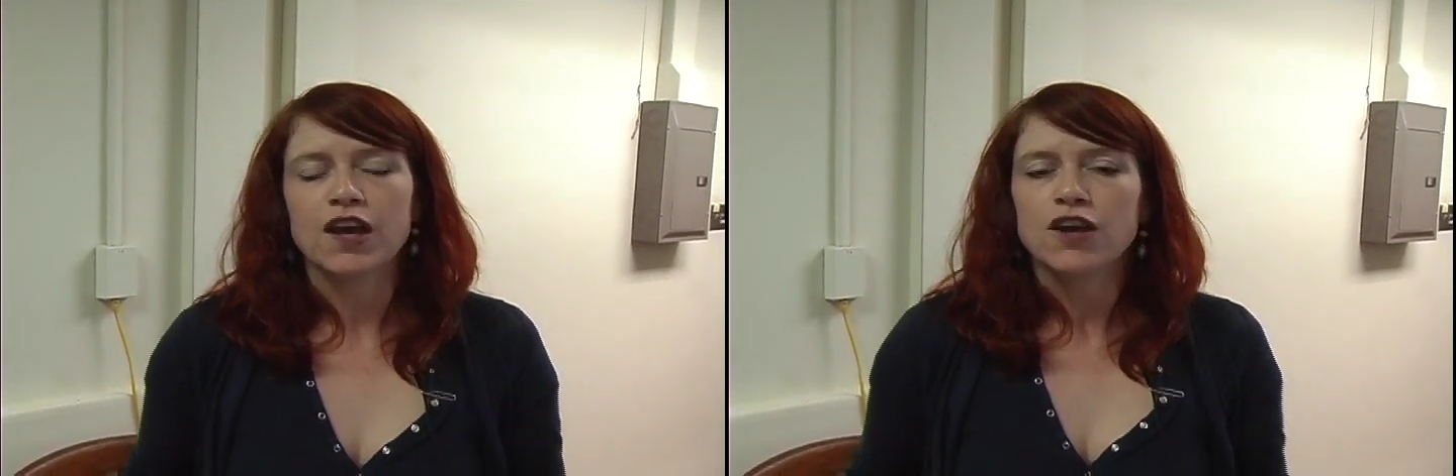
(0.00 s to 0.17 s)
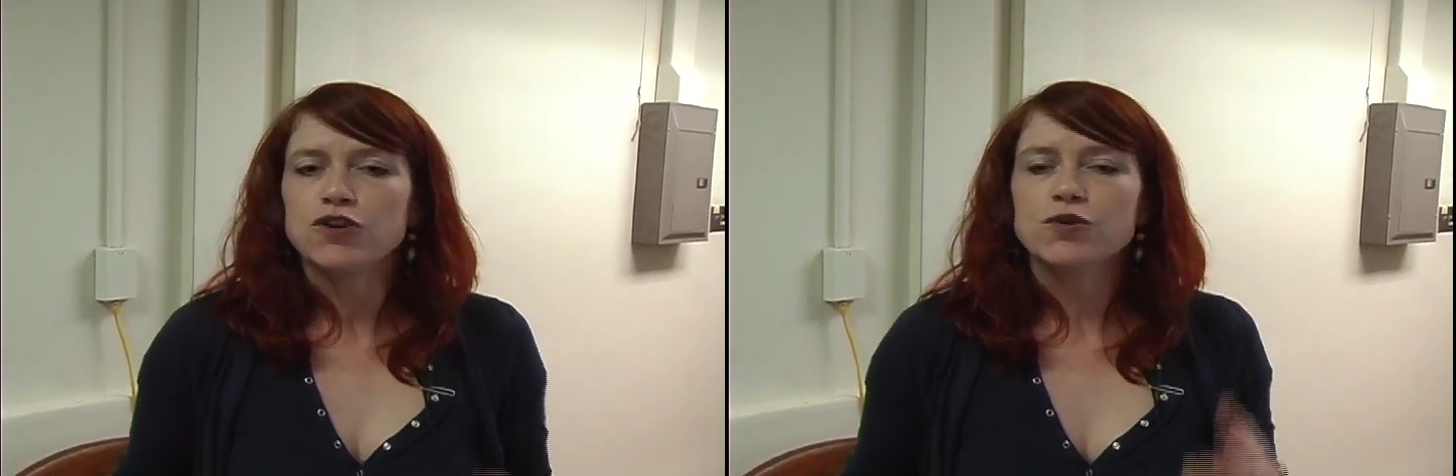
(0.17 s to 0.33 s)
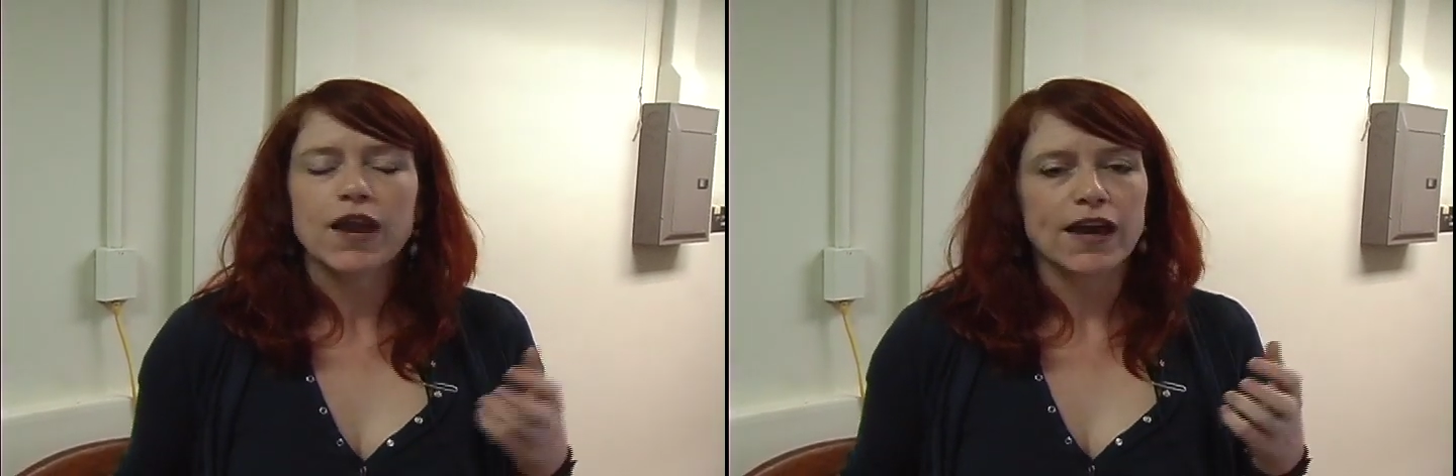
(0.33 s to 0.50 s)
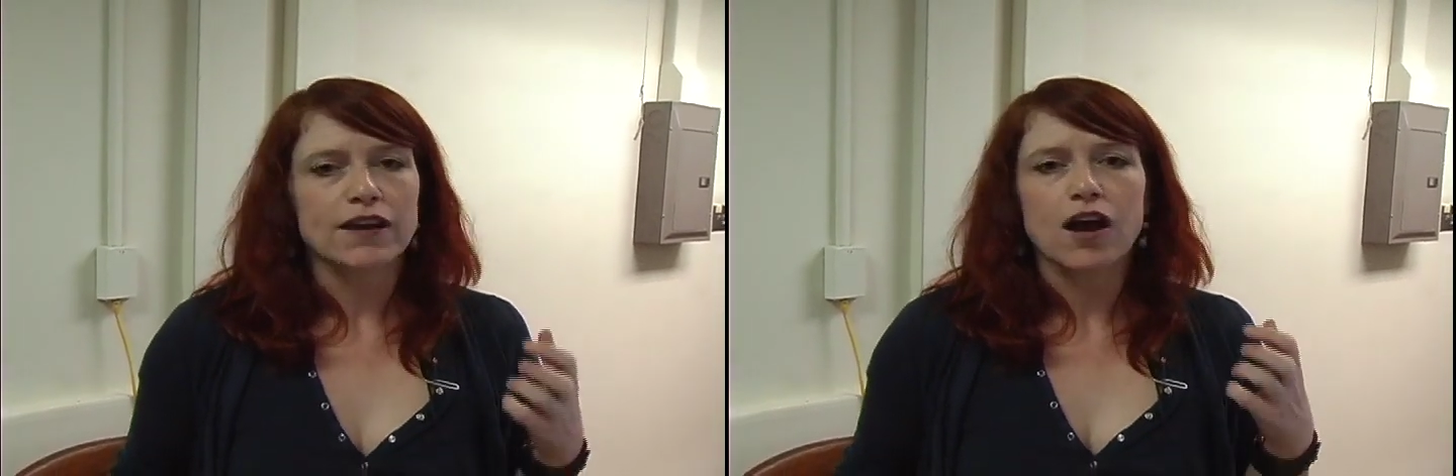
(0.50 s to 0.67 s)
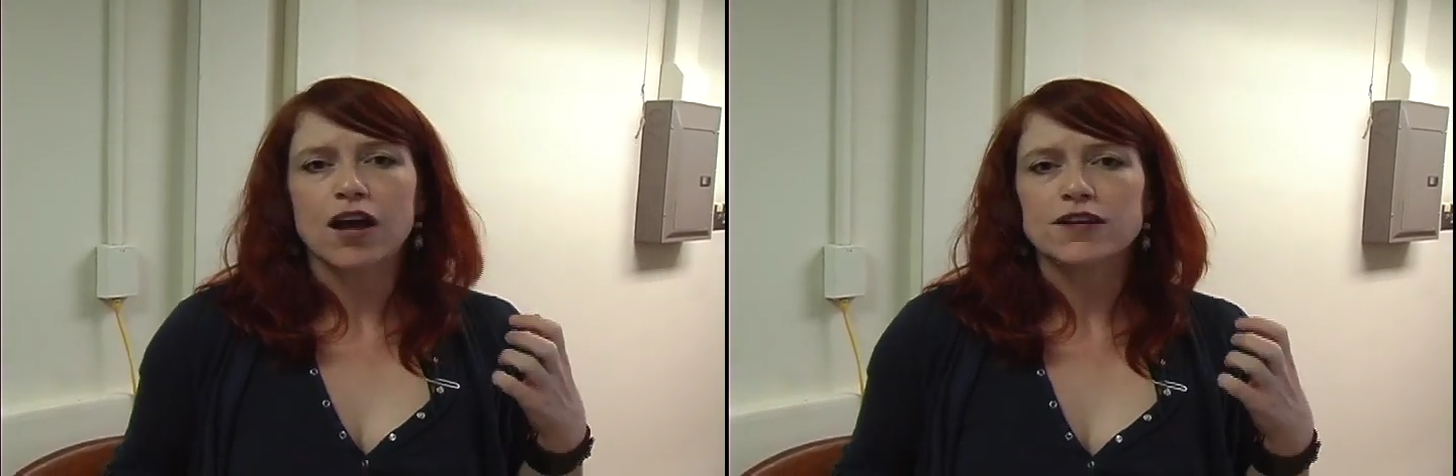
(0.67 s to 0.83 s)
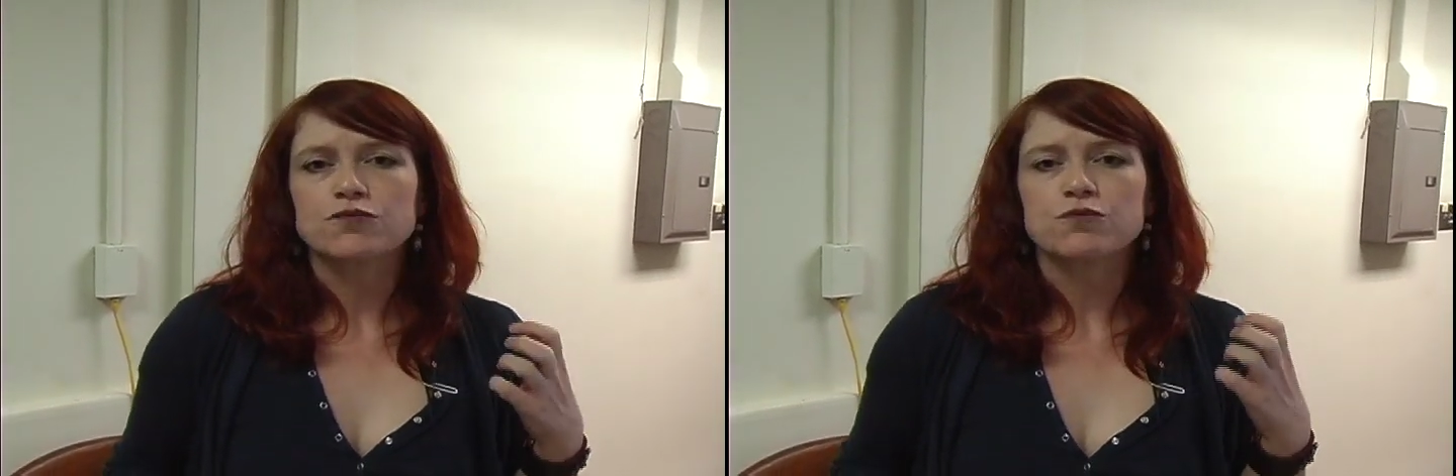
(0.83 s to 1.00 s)
You
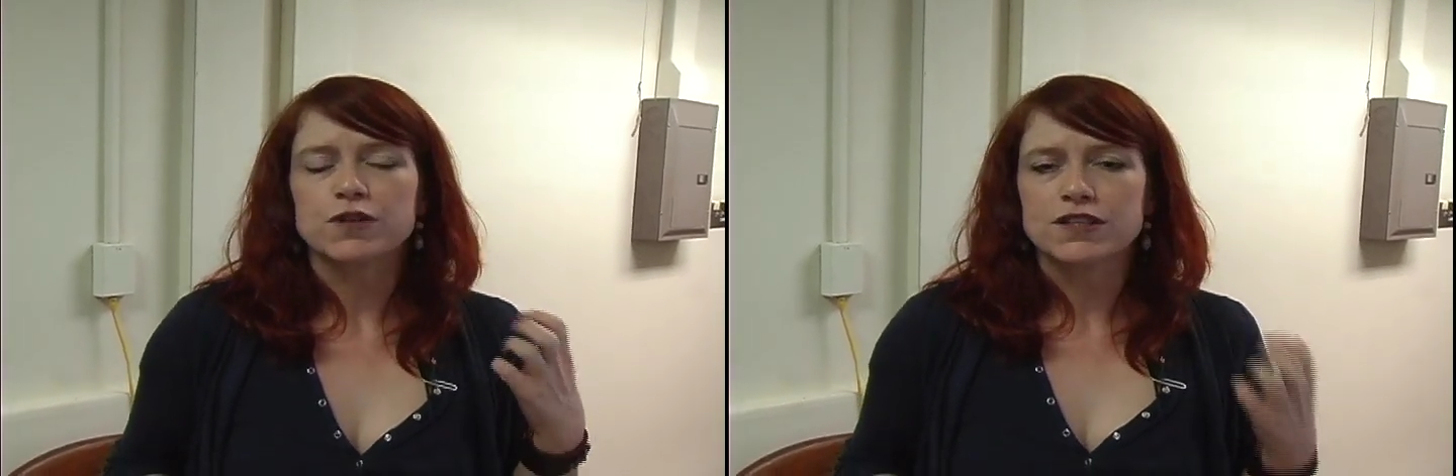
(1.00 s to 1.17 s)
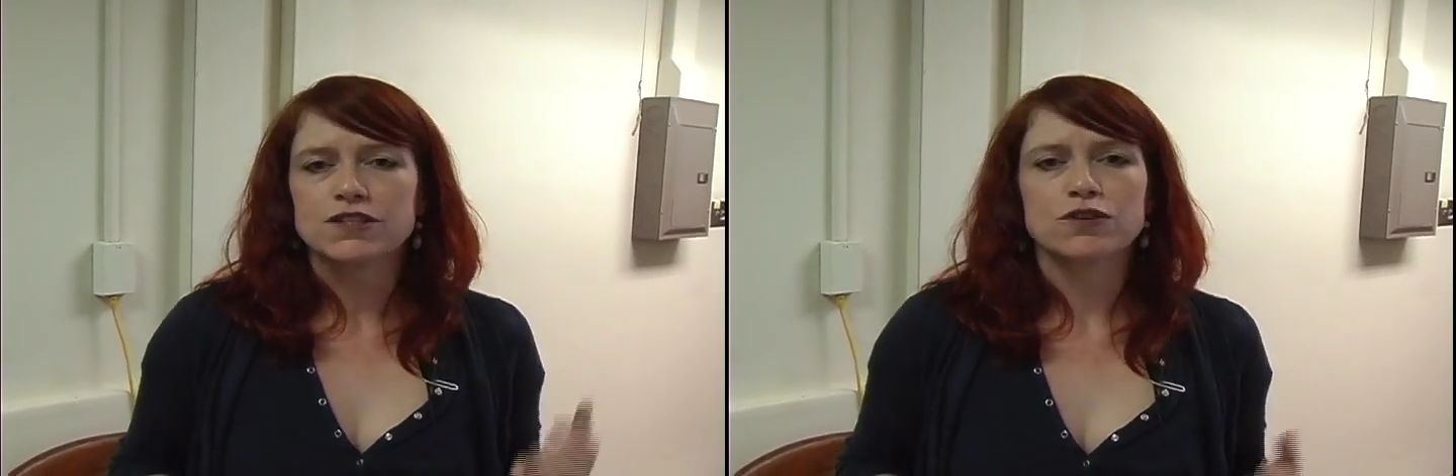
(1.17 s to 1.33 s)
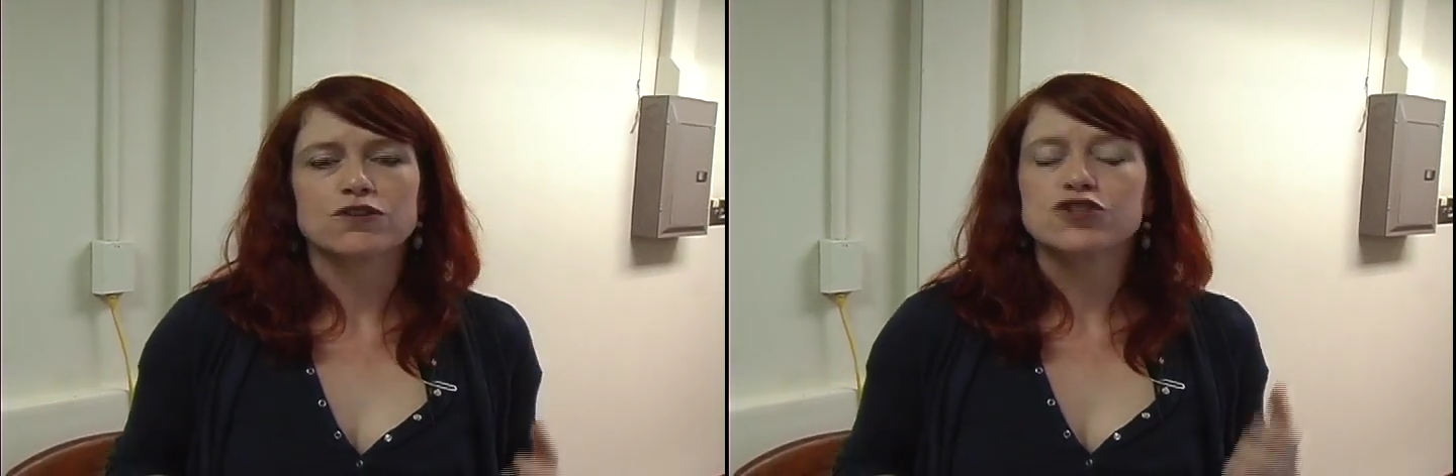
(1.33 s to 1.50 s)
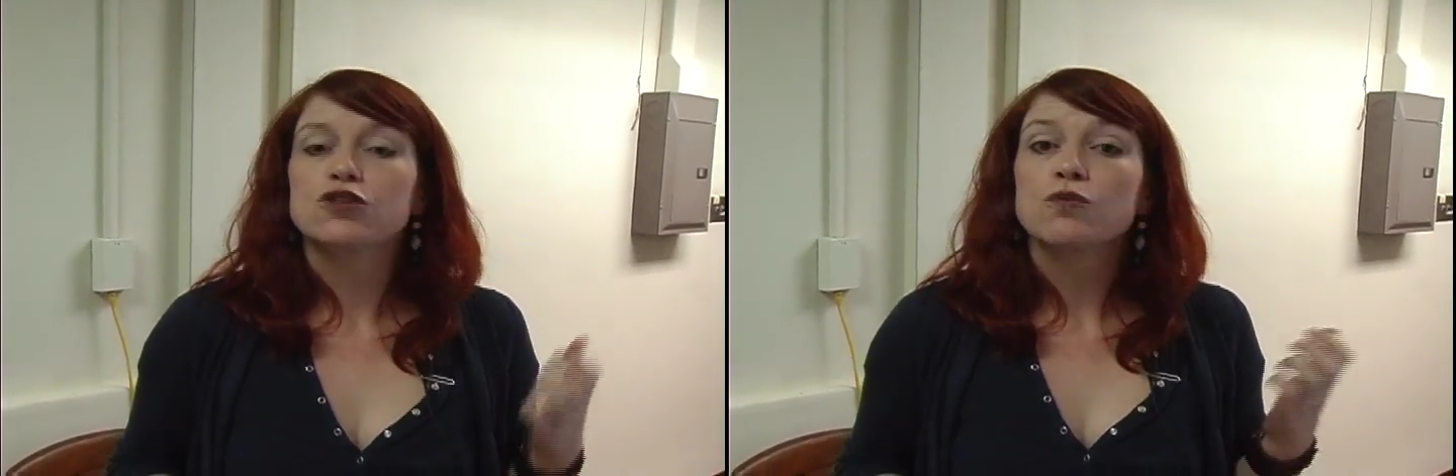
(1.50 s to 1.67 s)
cannot research